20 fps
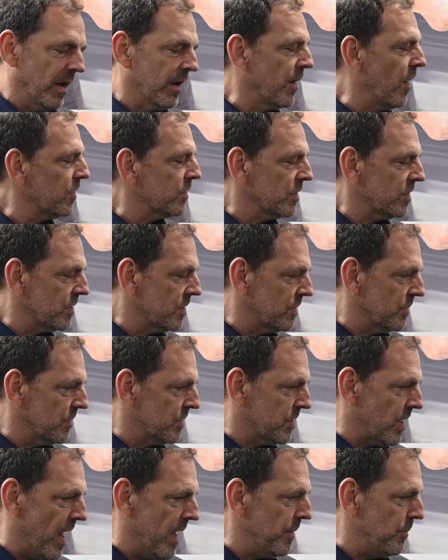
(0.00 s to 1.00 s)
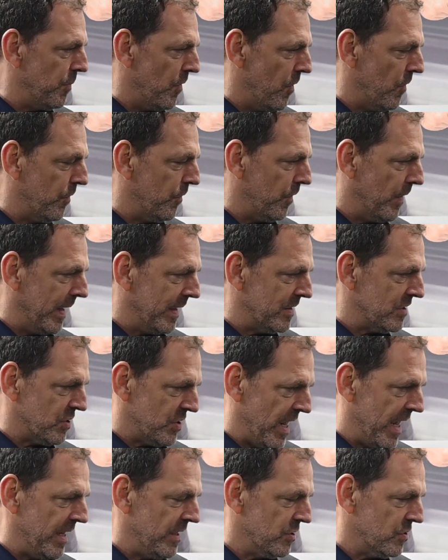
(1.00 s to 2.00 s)
another type of
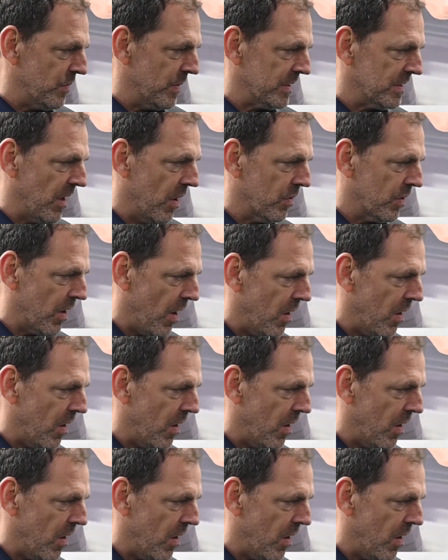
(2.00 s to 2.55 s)
exchange with our